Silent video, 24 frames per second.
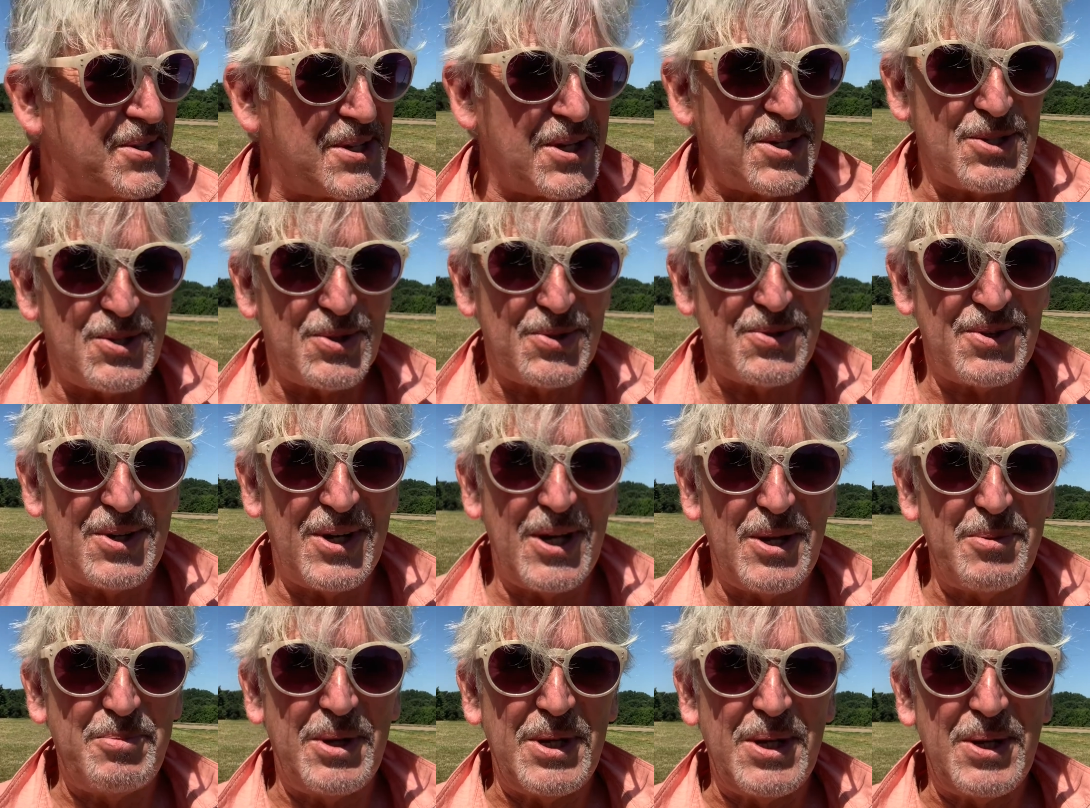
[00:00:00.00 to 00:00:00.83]
I should
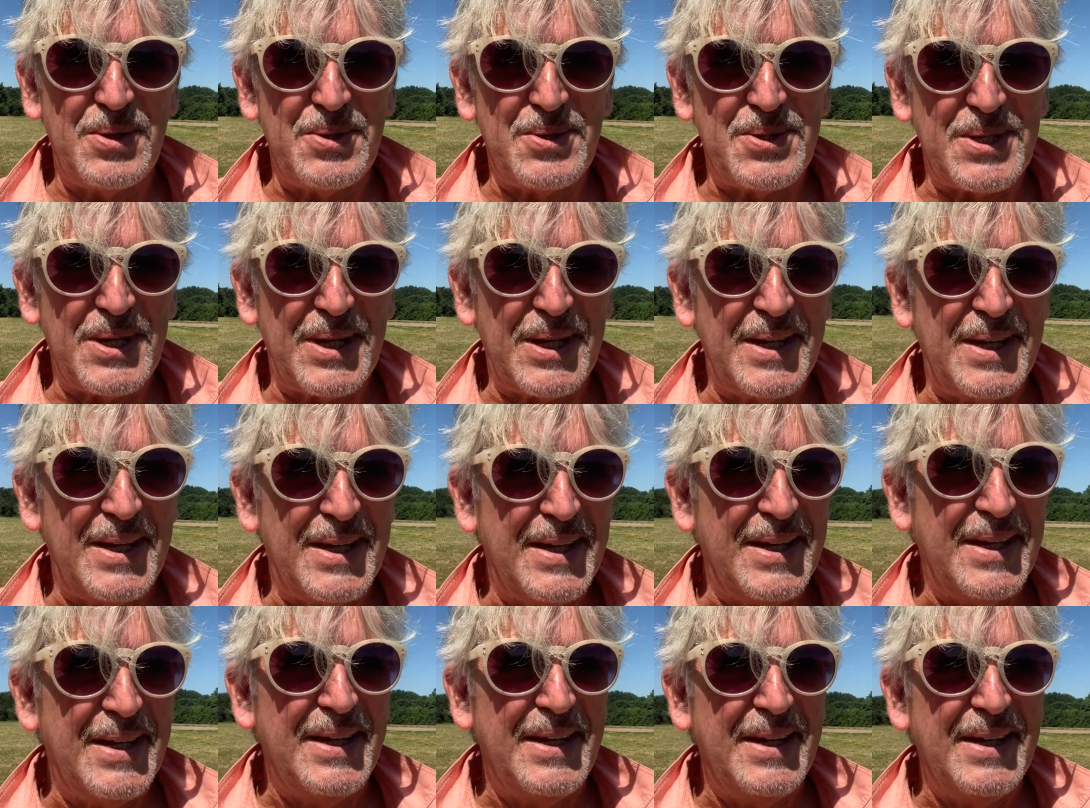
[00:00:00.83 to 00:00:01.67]
really be using
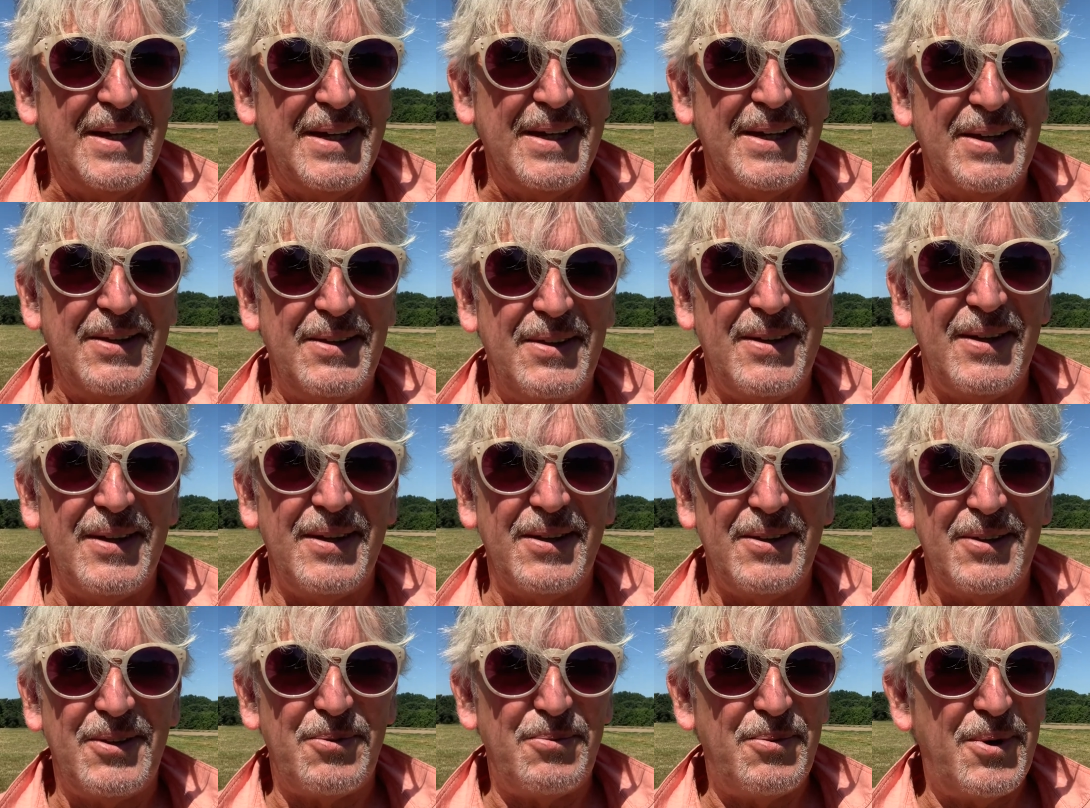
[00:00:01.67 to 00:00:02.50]

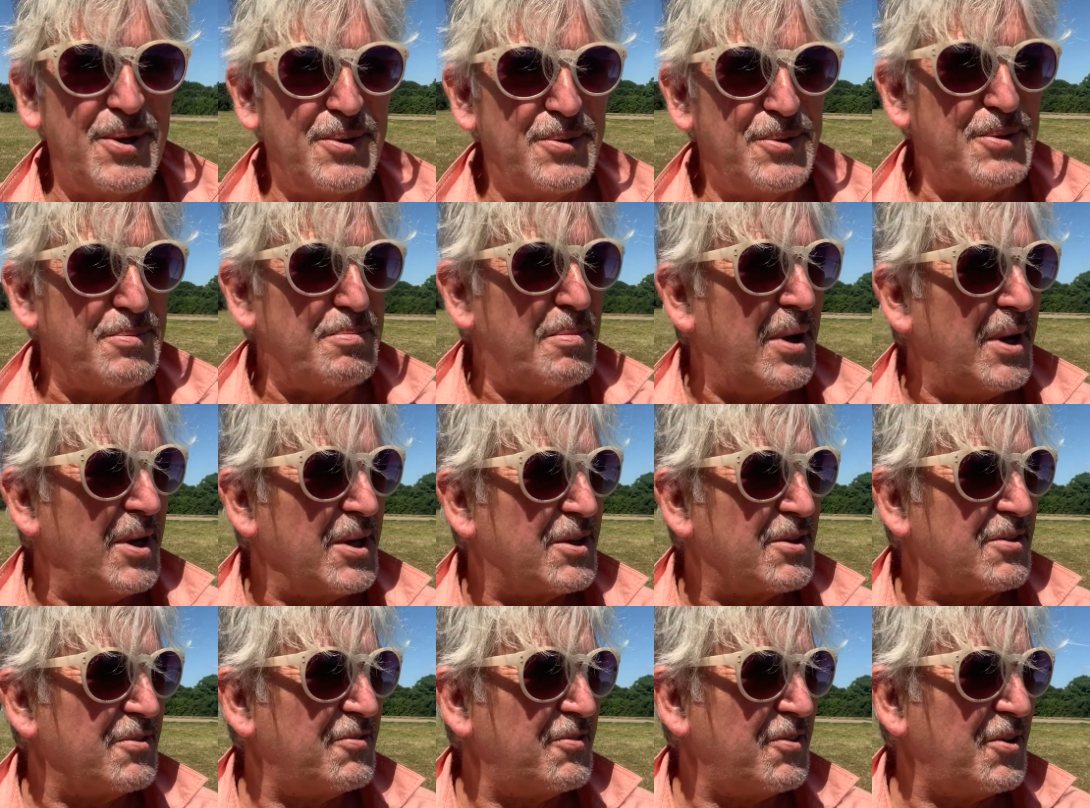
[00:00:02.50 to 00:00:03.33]
the Rode
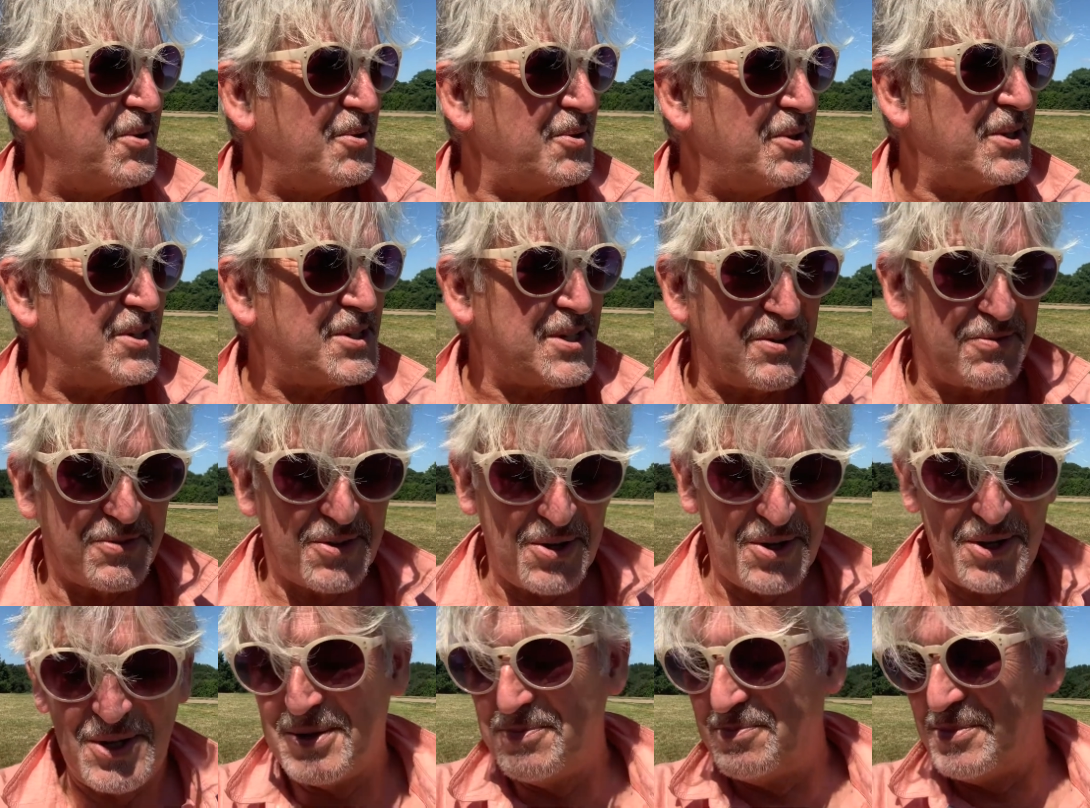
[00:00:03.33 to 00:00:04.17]
microphone that I've
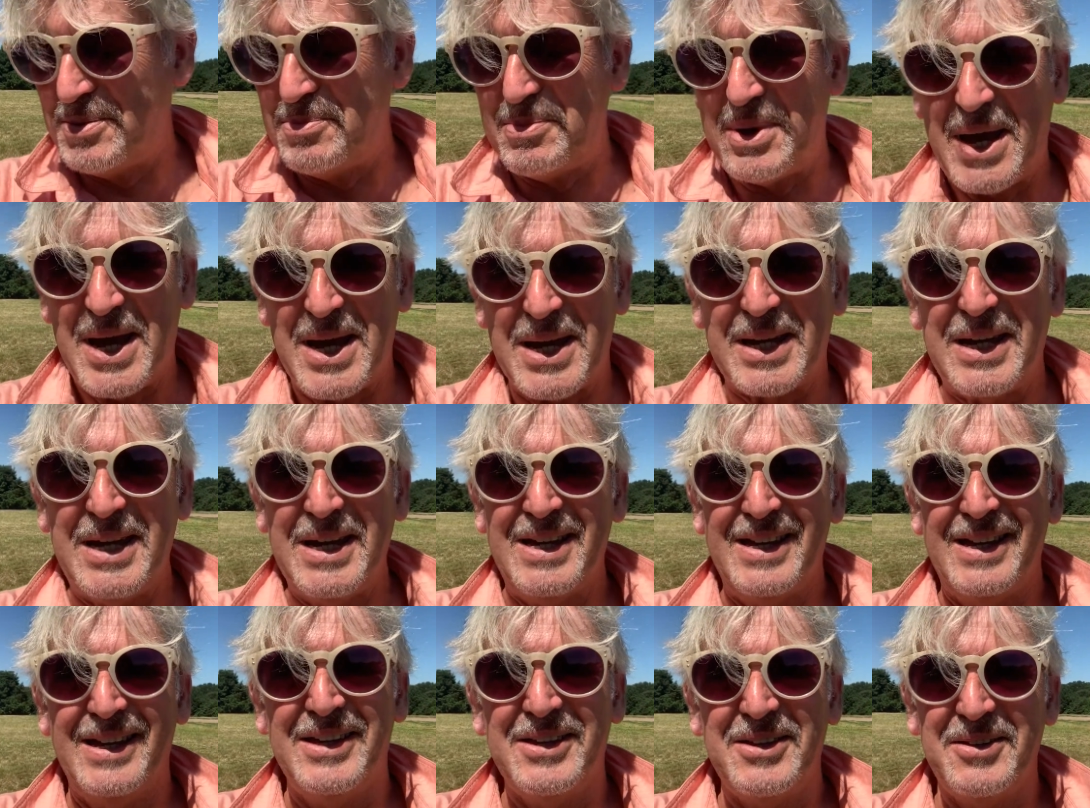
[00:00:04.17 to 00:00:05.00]
got in my bag.
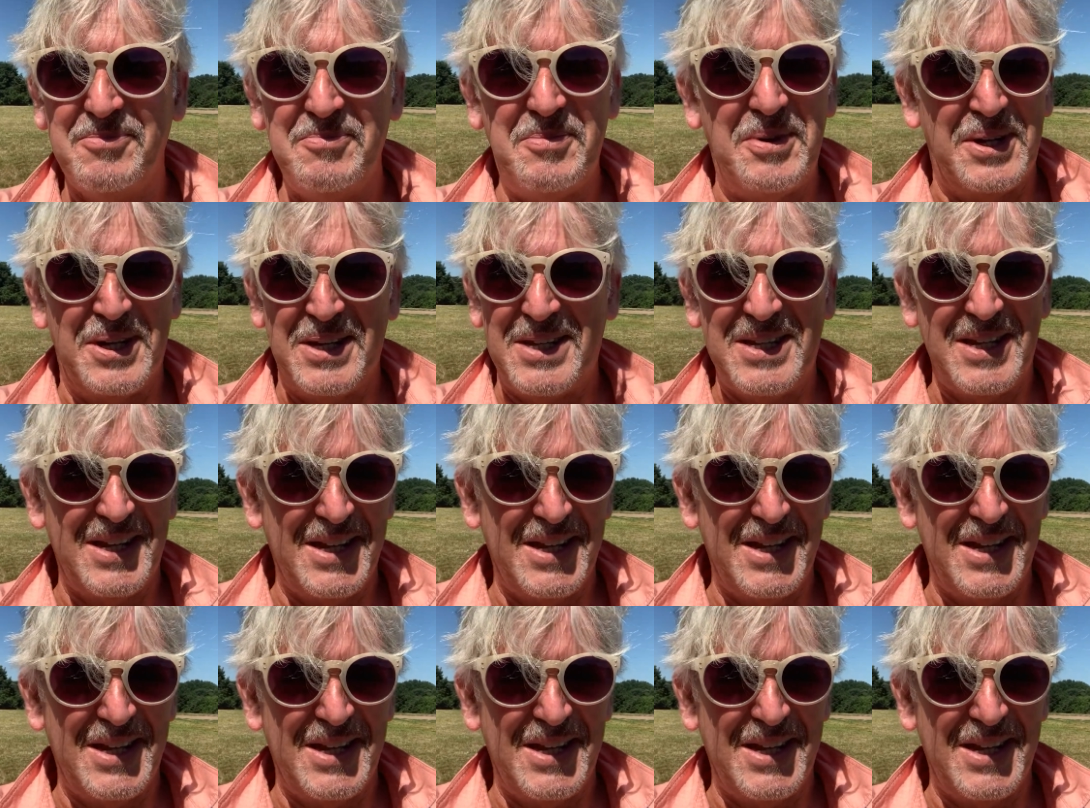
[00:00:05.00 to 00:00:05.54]
But